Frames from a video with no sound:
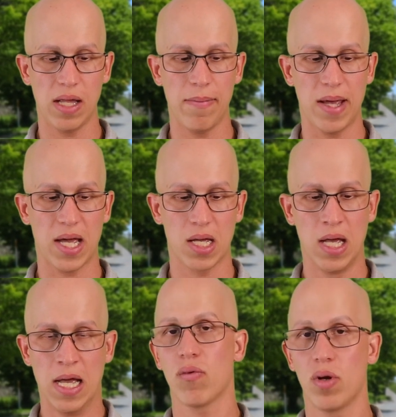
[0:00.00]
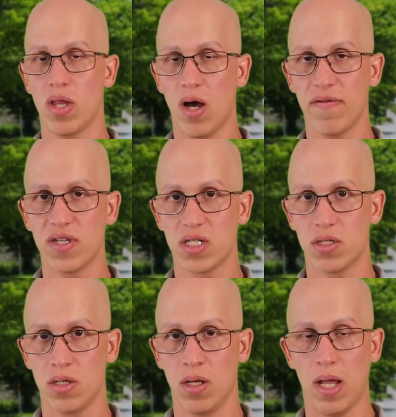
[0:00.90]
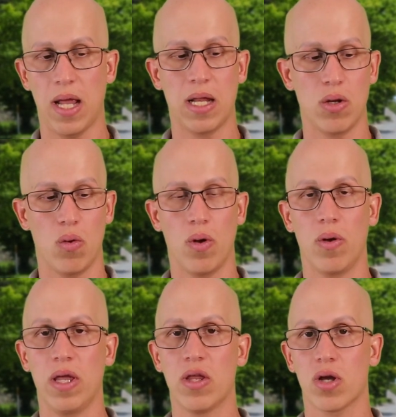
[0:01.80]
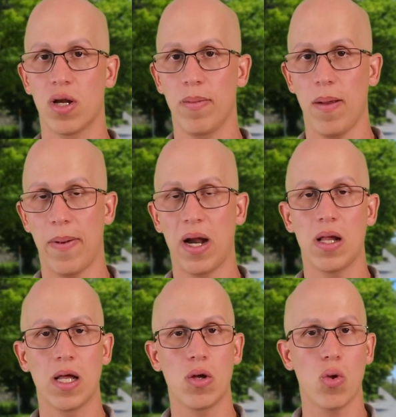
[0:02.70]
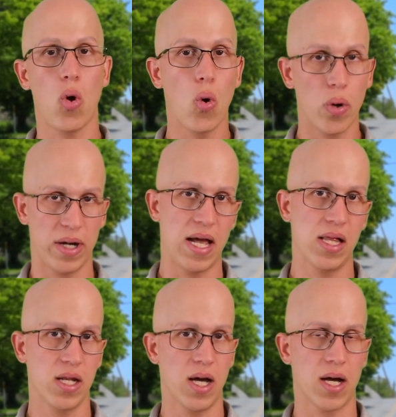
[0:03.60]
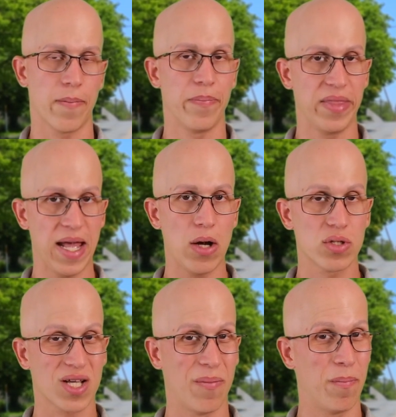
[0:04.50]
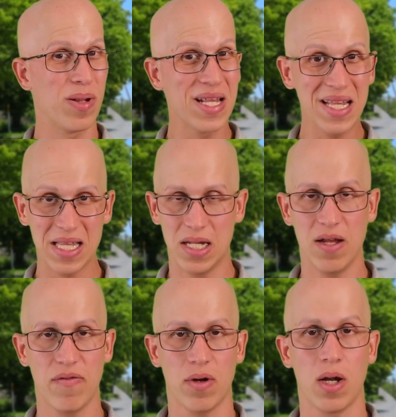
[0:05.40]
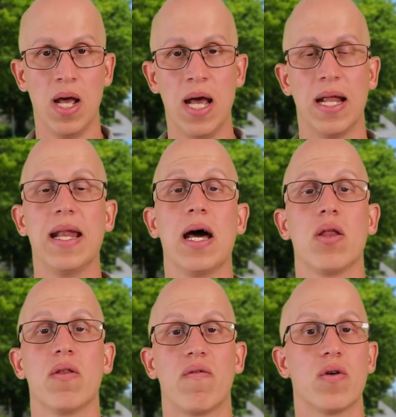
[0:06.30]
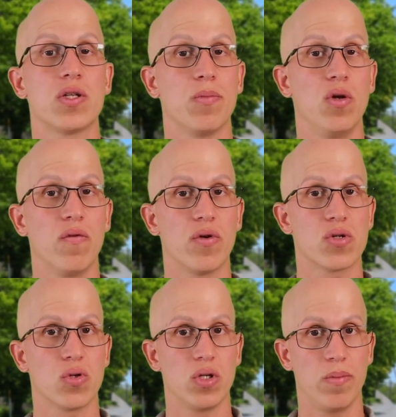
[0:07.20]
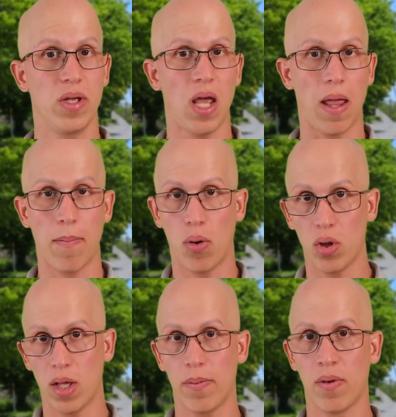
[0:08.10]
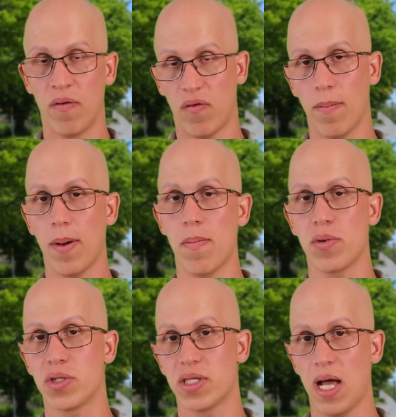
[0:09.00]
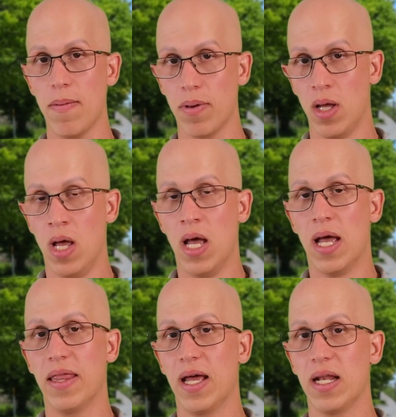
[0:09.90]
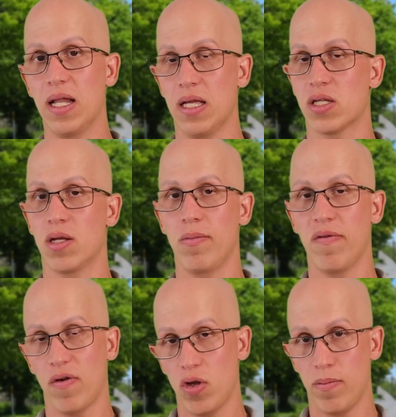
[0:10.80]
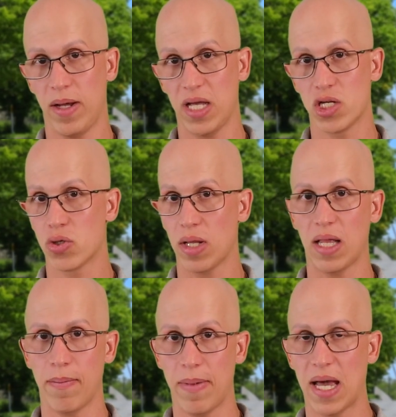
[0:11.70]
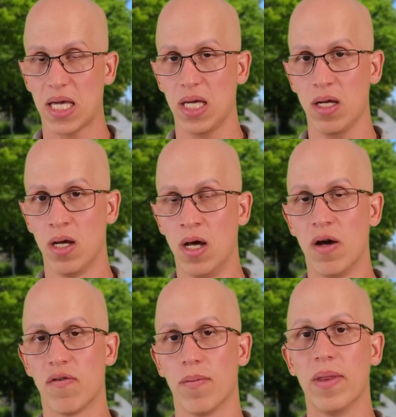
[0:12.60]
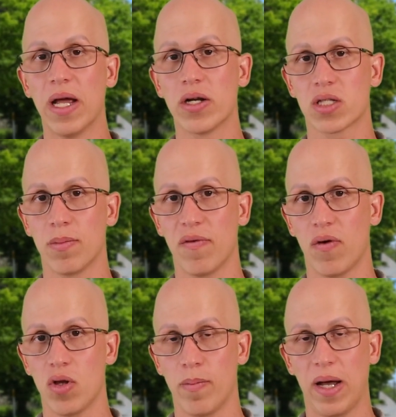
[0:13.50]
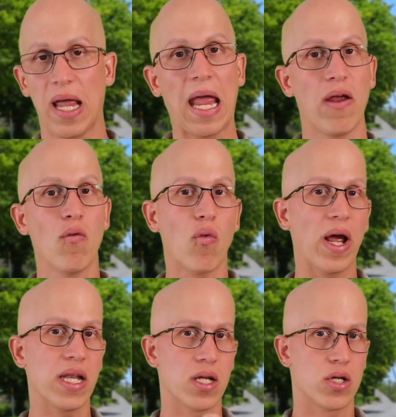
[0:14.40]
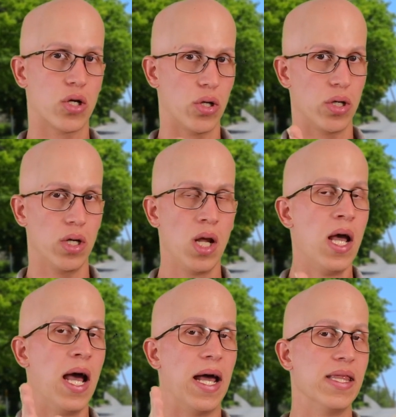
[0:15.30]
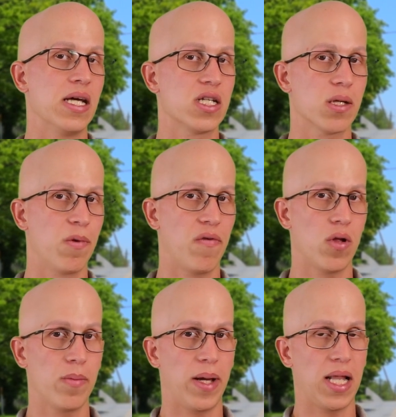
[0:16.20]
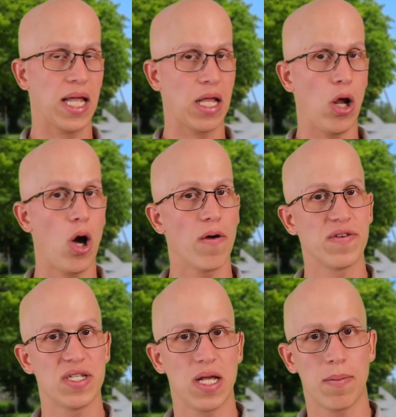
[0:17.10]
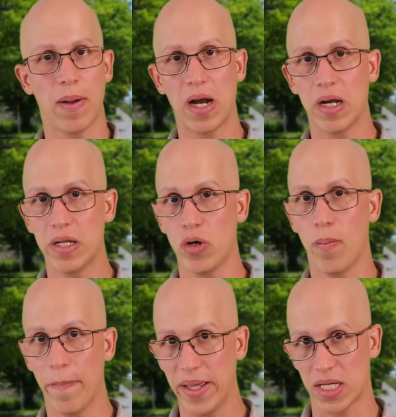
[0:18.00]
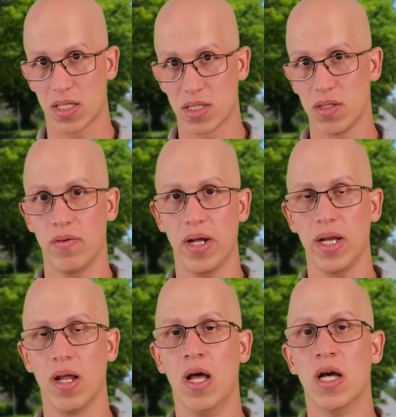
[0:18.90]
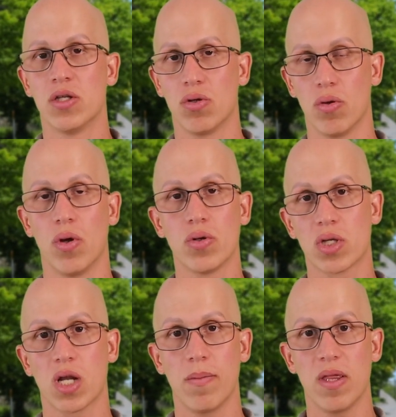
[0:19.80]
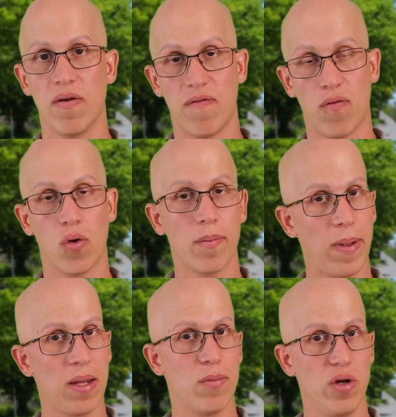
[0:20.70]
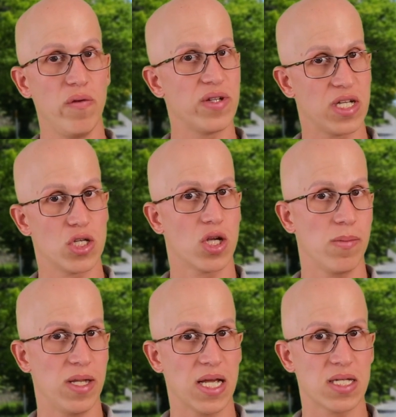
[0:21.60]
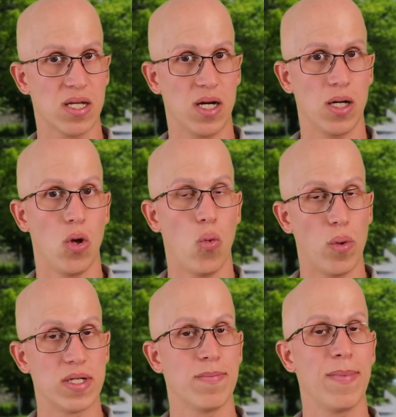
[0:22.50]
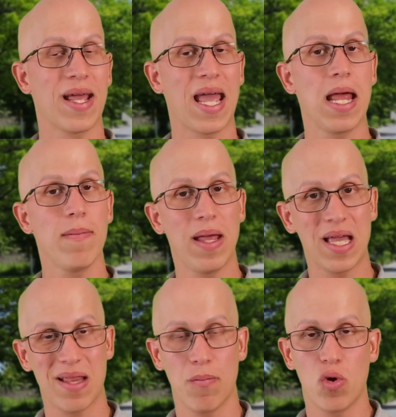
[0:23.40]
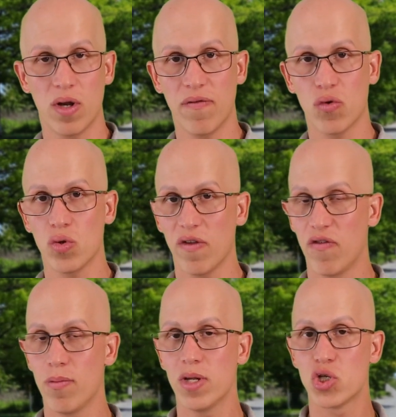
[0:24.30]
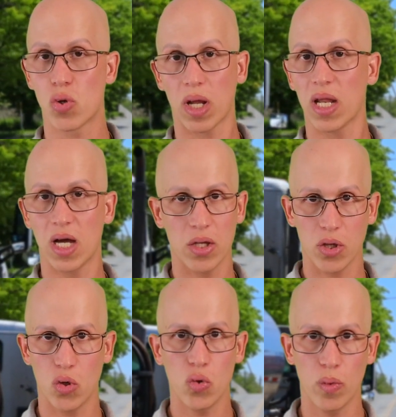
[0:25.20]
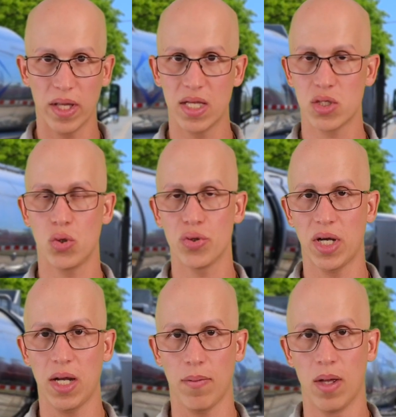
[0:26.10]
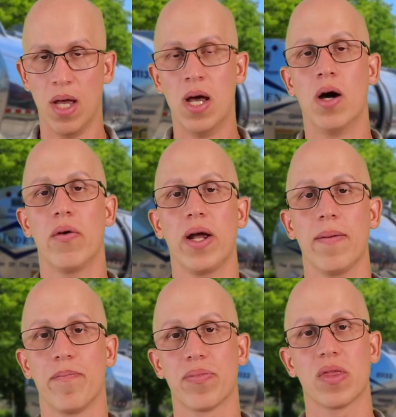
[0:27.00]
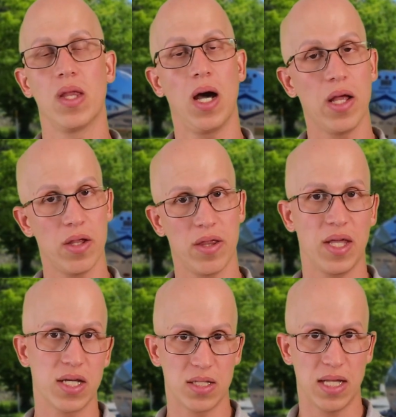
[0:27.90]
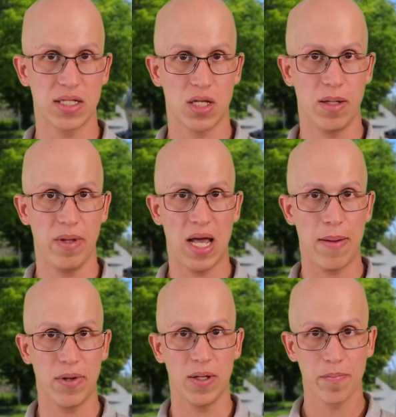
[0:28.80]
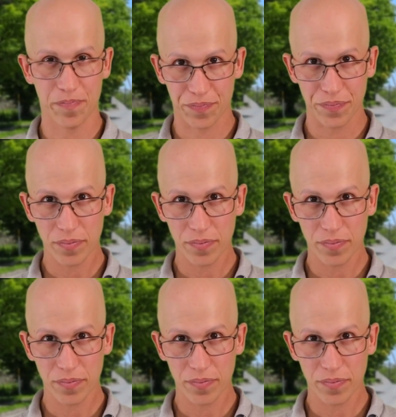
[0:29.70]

a straight line back, definitely one of the offsets, and uh, either going to be a parallel or an alley dock. Now it's completely different. Now the first maneuver is going to be a pull up front bumper stop. Then it's going to be followed by a straight line backing. From there, it's going to be followed by a right turn. And then it's going to be followed by like an offset parallel mix, right? So those are going to be the four main maneuvers that you're going to be tested on, which can make it more difficult if you've been training on the old way this whole time, right? The other thing that's going to be happening